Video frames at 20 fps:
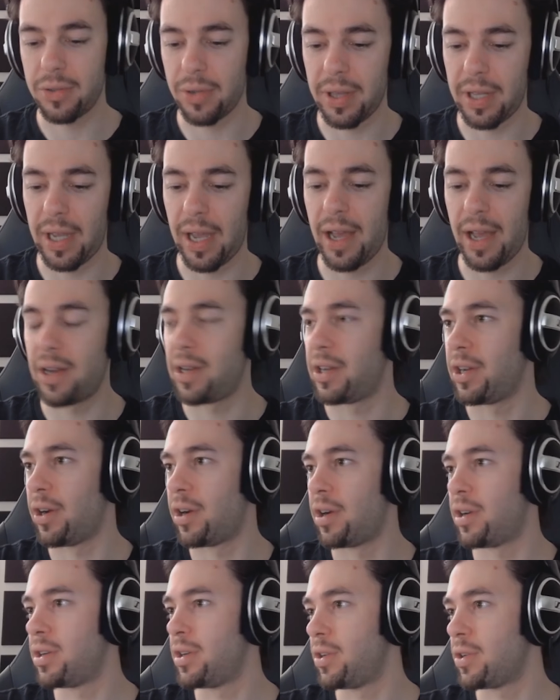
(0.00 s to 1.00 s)
Look at the N
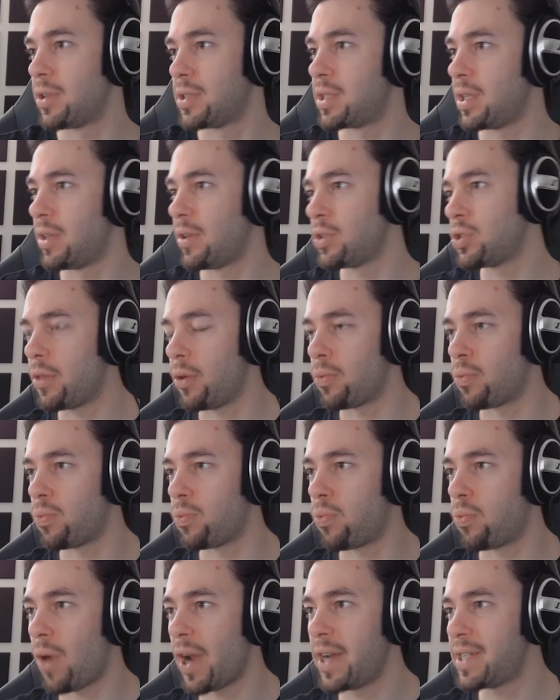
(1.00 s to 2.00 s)
here. You can see that the
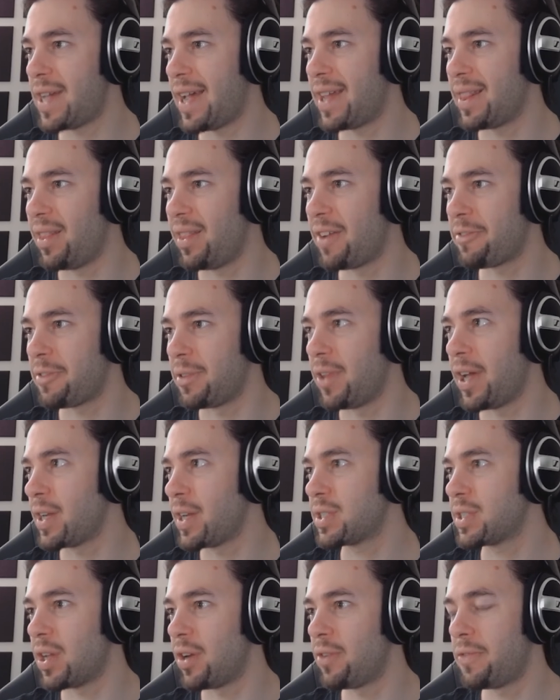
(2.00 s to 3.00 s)
right and left
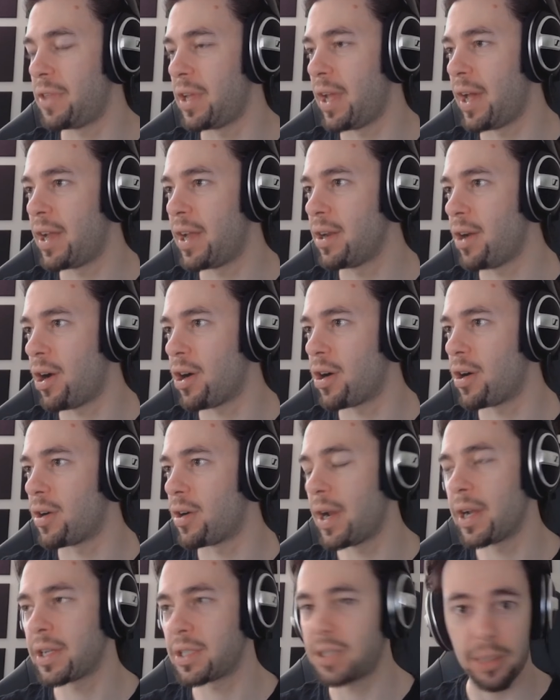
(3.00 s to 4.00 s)
legs of the N
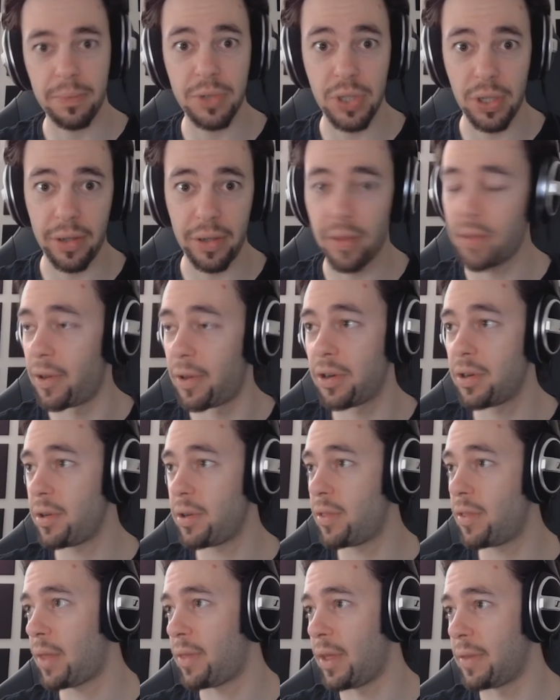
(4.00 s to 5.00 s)
are exceptionally
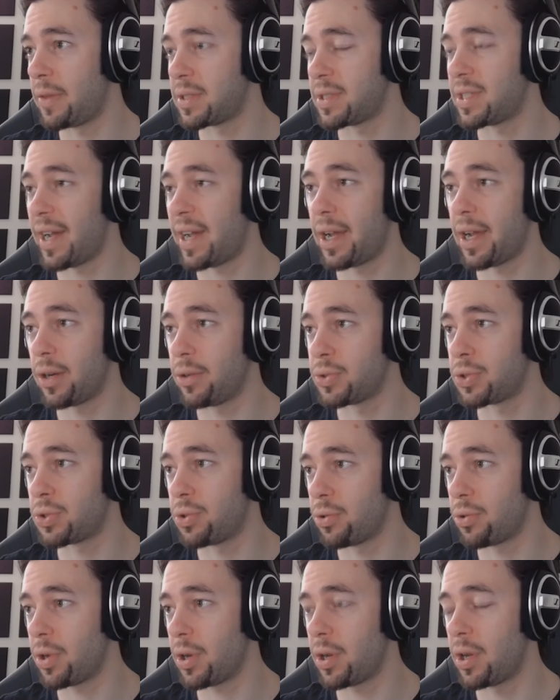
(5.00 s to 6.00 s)
thinner than the diagonal
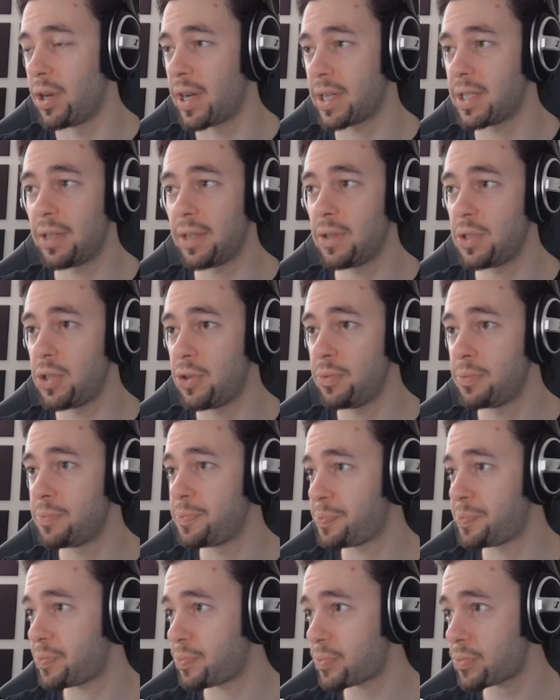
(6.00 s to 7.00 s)
stroke connecting the two.
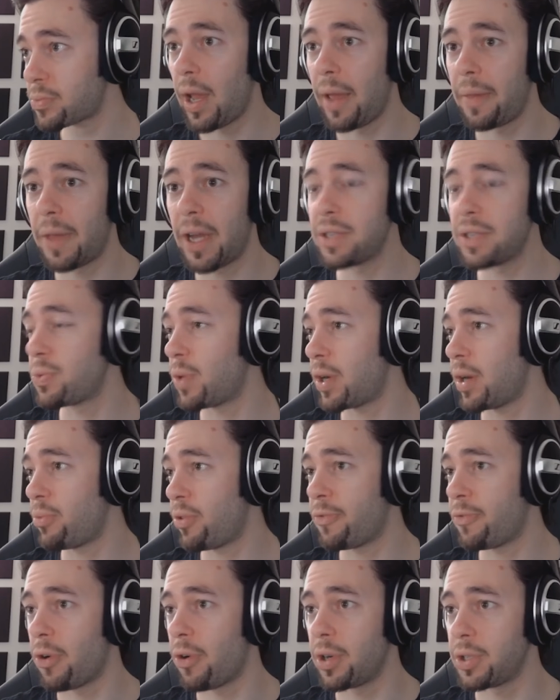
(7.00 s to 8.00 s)
And that is what I'm
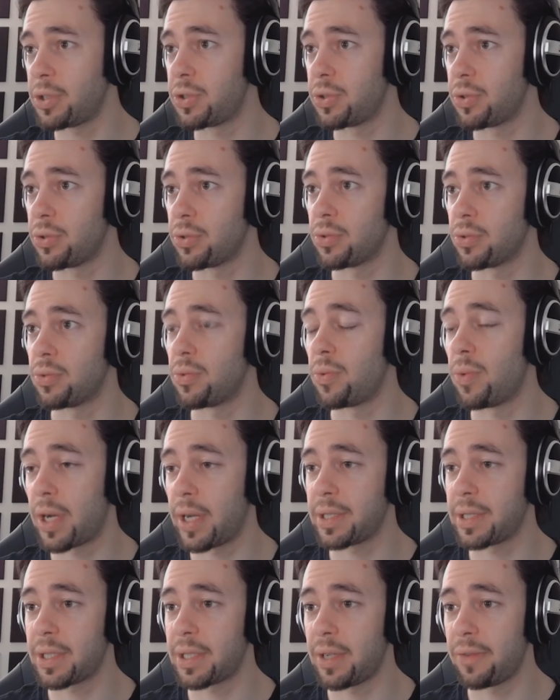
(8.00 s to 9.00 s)
referring to when
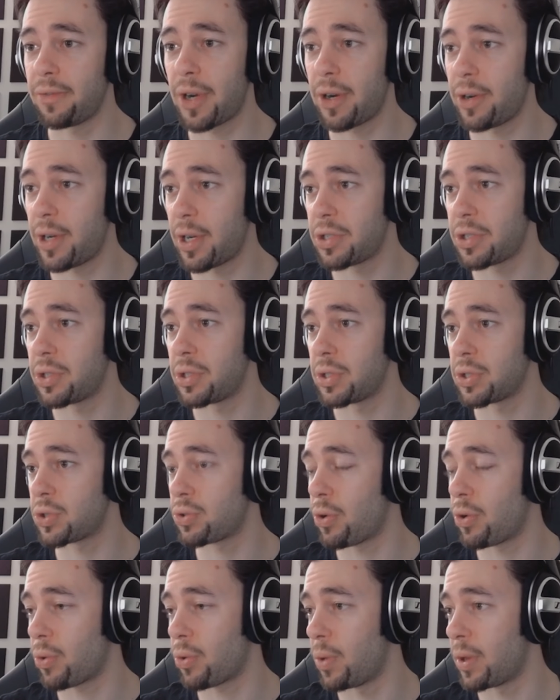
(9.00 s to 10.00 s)
I say variation in
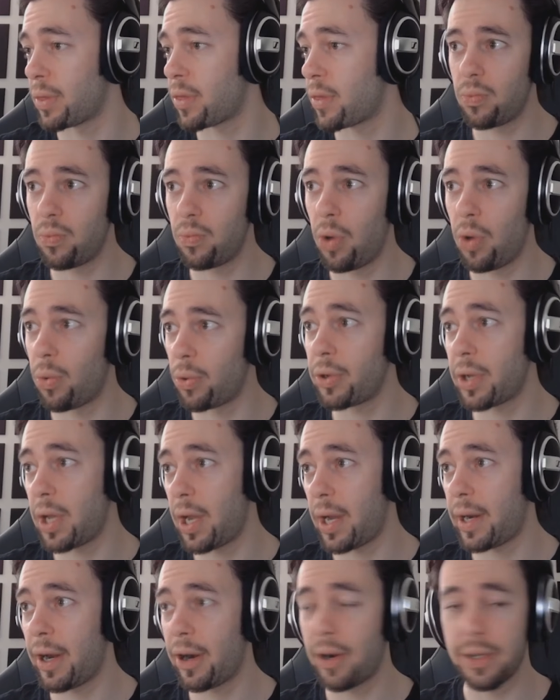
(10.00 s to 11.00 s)
stroke width. What we're looking
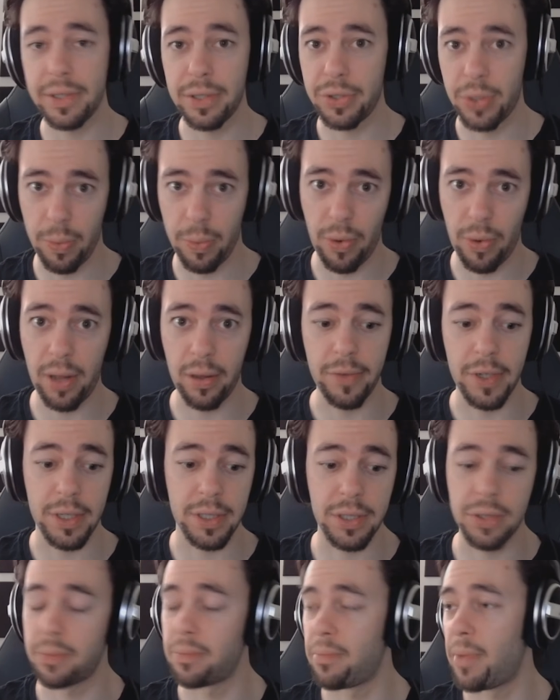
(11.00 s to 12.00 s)
at here isn't super
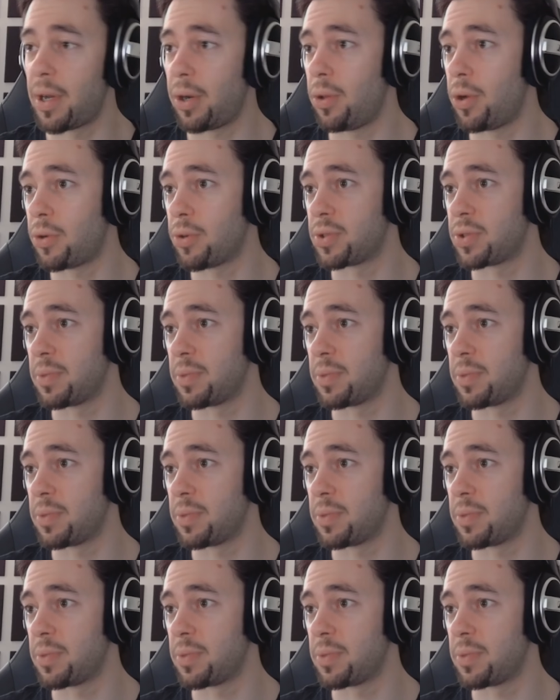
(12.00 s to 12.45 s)
relevant to metal logos